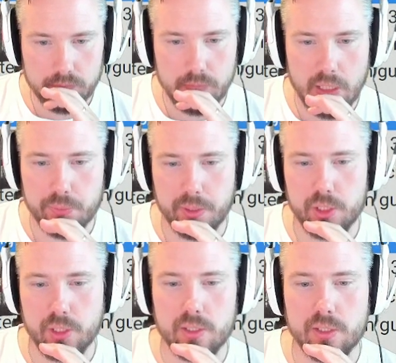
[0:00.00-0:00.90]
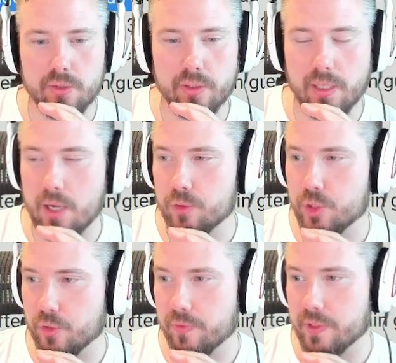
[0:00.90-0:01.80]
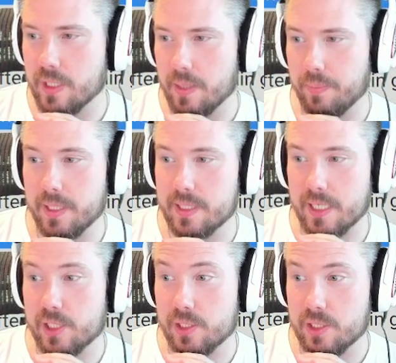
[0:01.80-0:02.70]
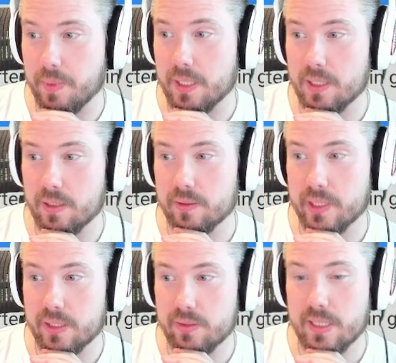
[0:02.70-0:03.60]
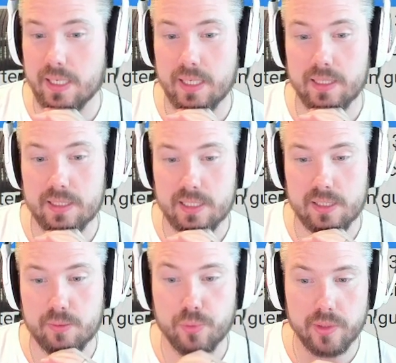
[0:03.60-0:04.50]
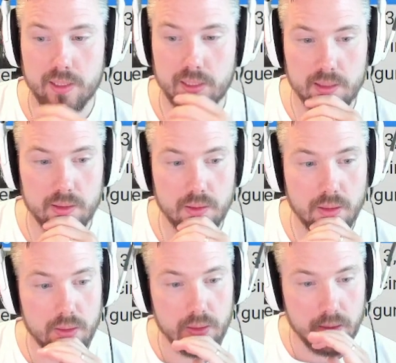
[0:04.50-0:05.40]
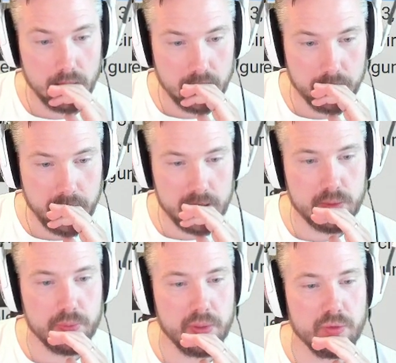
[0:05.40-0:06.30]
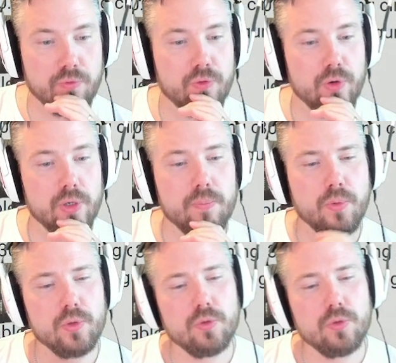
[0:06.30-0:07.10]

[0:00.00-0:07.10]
Especially considering how short of a time planes actually spend in continuous AA, this is pretty little. Maximum speed 30.4.